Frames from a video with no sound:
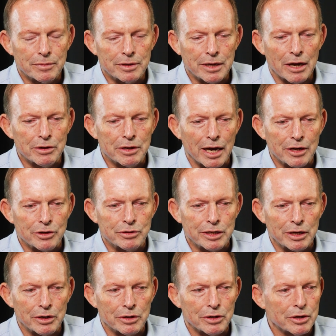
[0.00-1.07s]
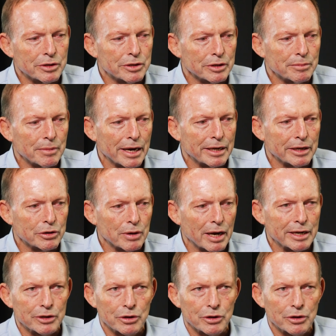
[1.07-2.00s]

no country on earth had made a greater